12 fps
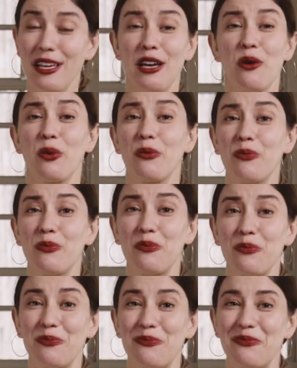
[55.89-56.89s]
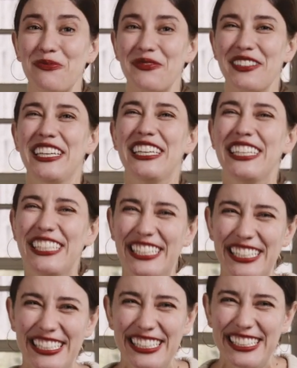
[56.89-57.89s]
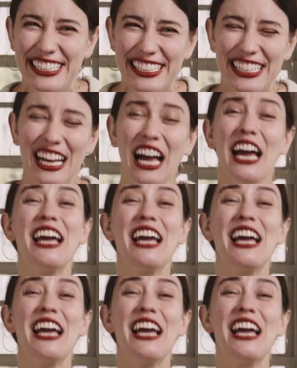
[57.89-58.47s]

I had to try really hard not to eat it.